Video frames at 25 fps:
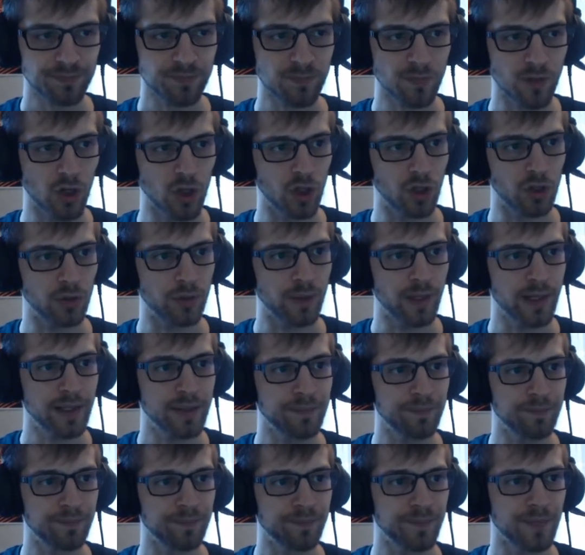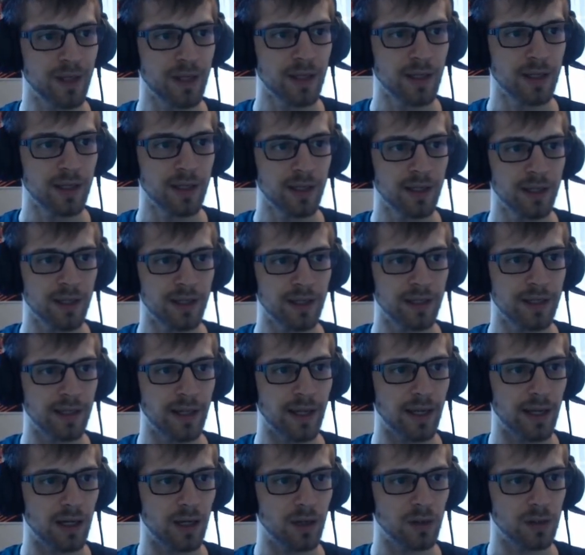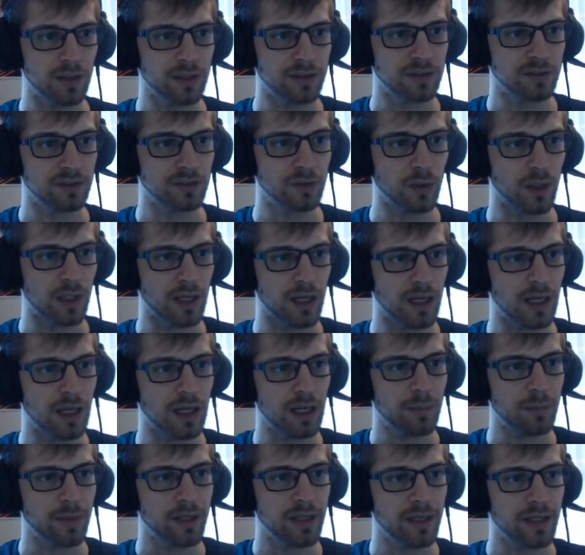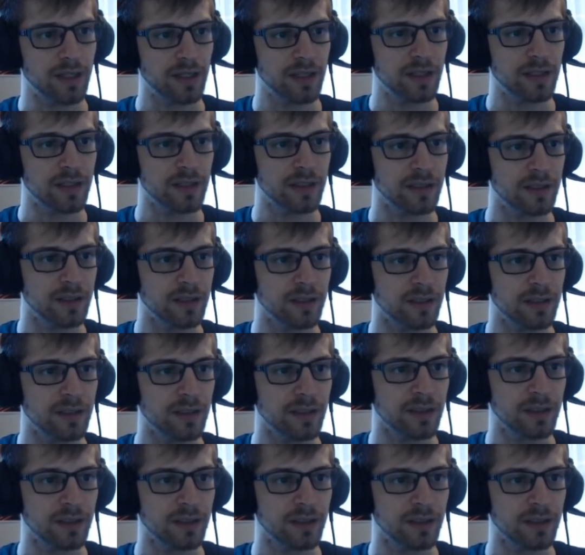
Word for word: All right, now let's do a comment here.